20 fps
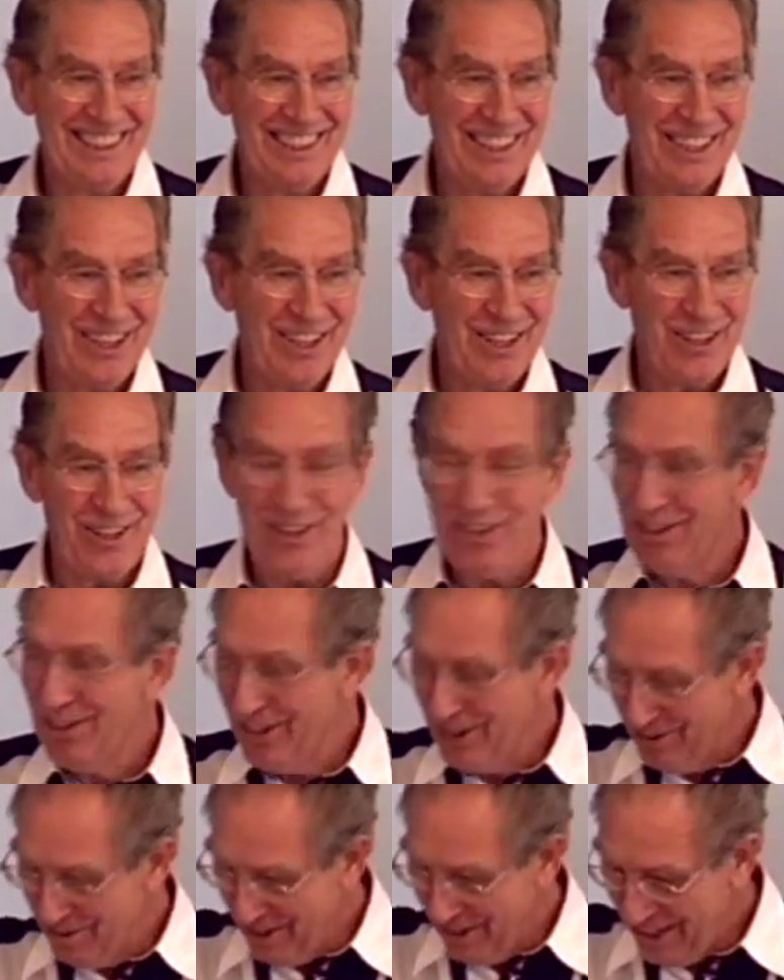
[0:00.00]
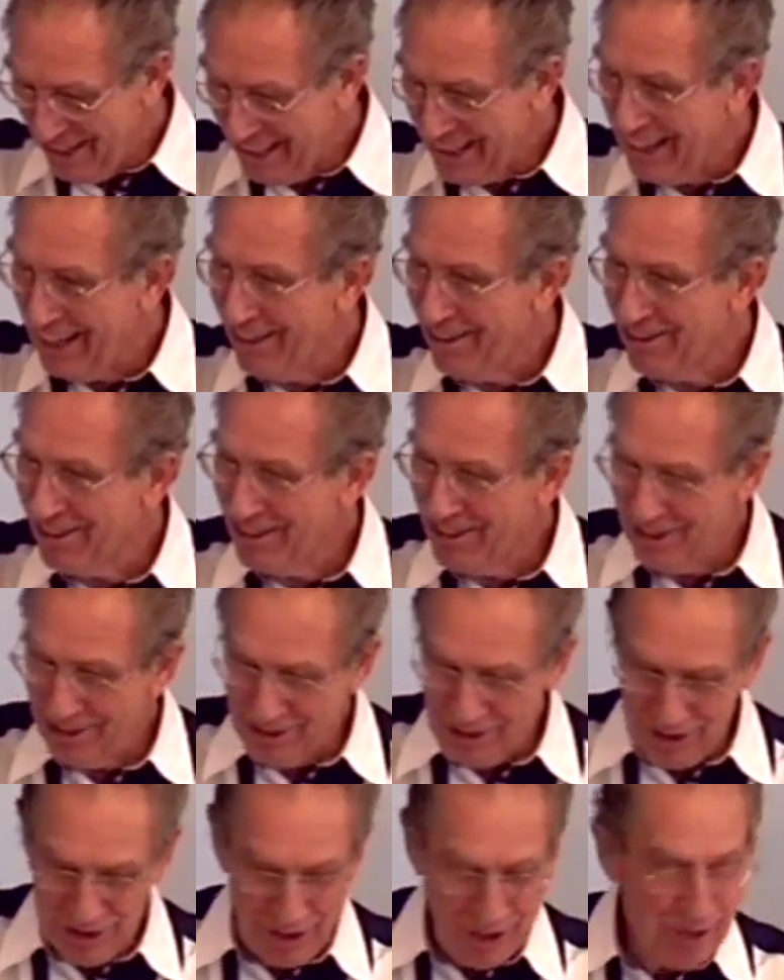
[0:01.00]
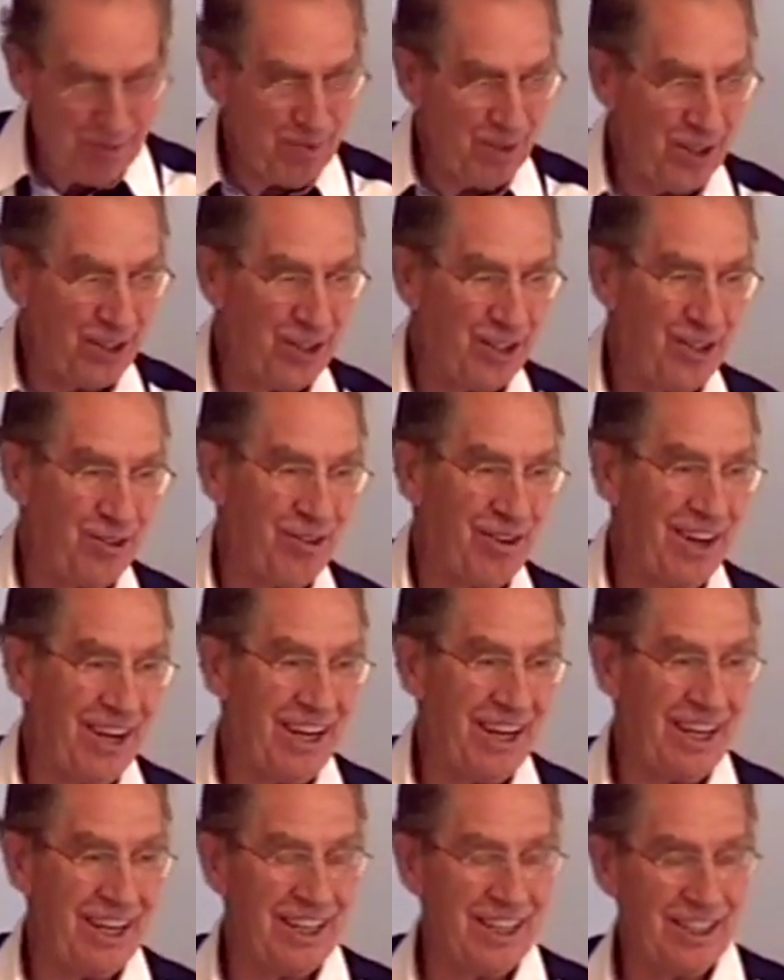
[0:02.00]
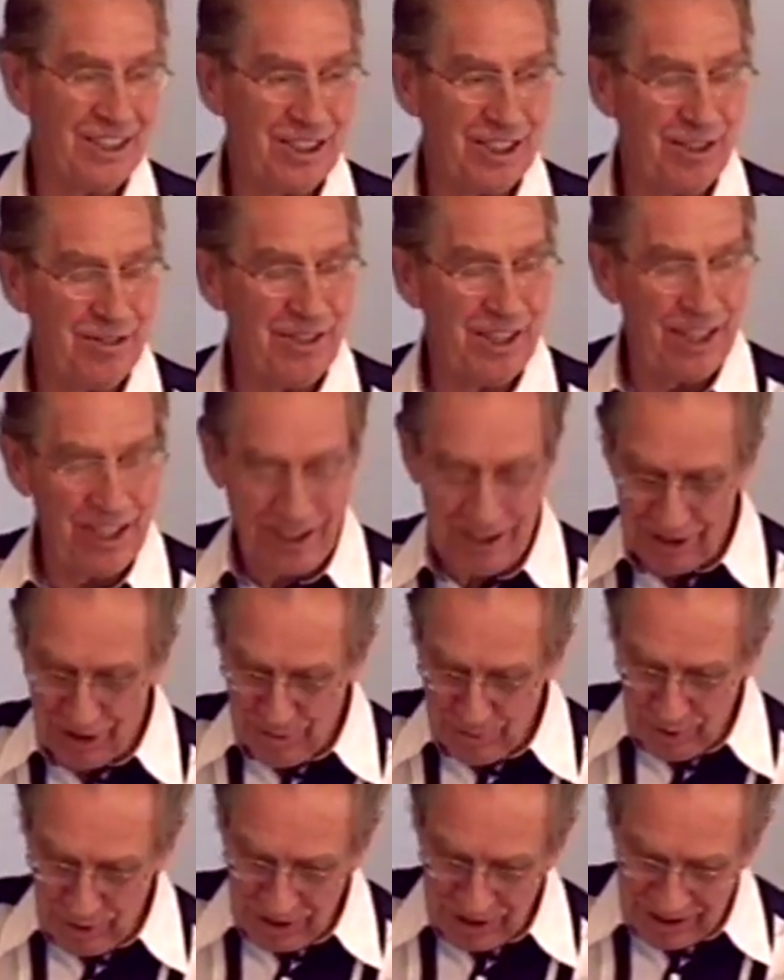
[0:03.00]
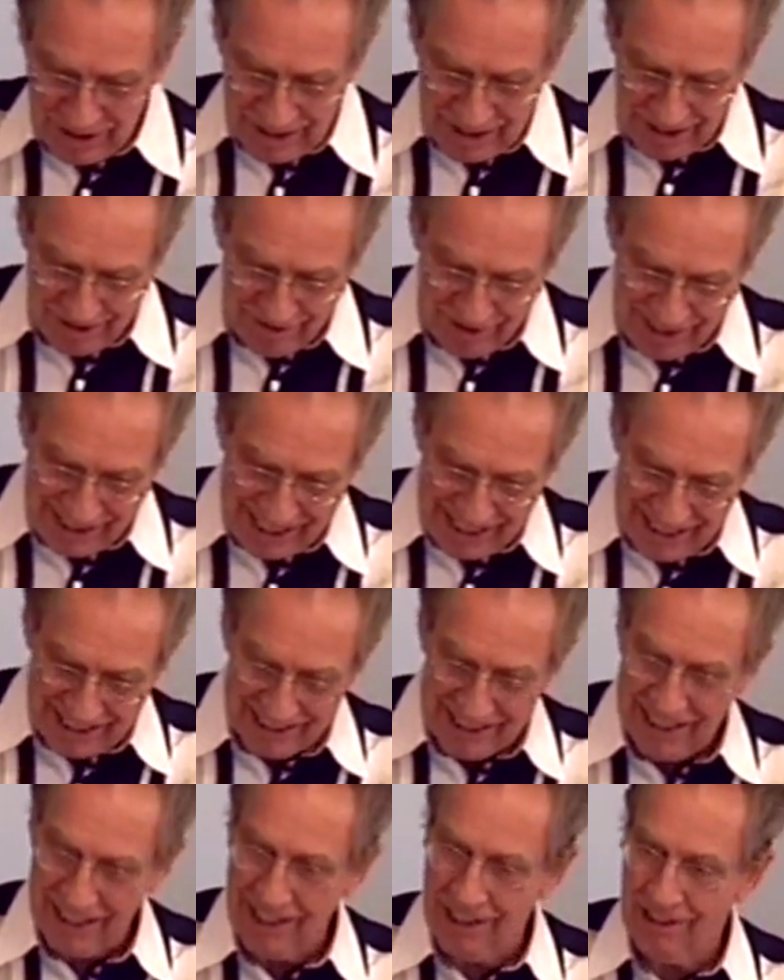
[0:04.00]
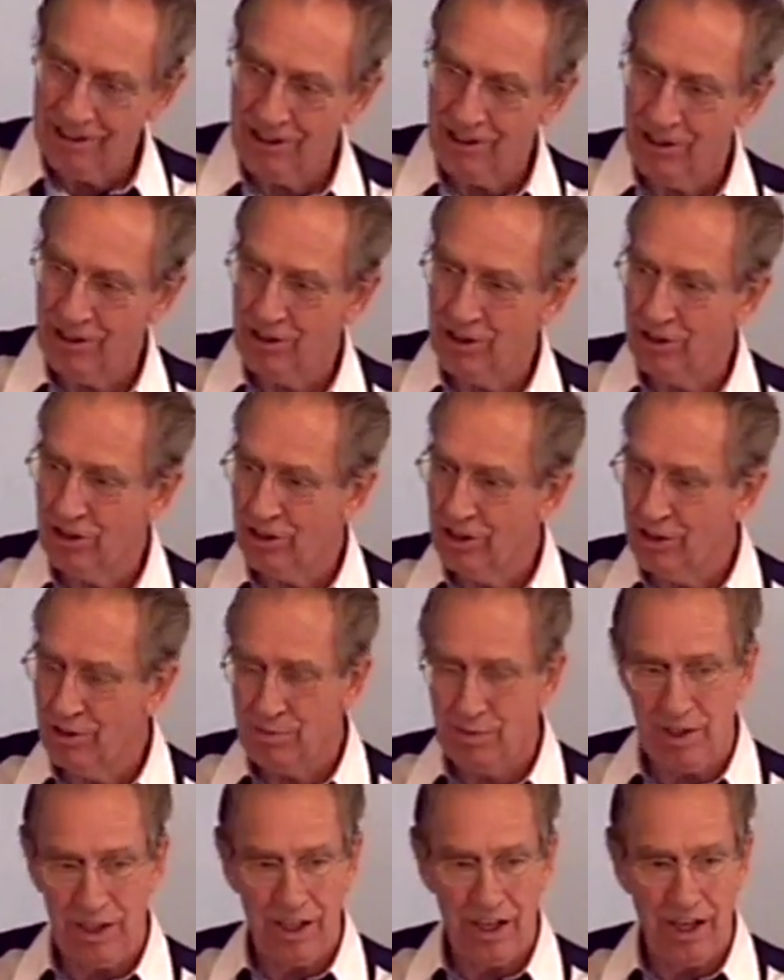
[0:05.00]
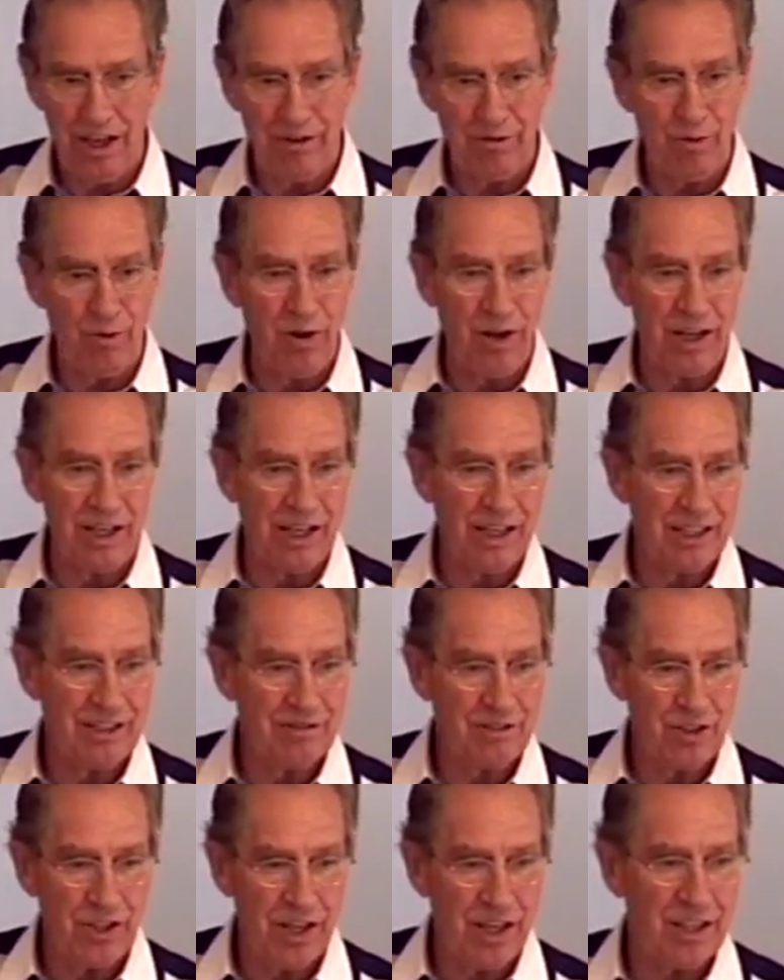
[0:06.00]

no, when he counted his sheep under the rod, as Leviticus puts it, if he had 19 sheep, he gave one out of 10.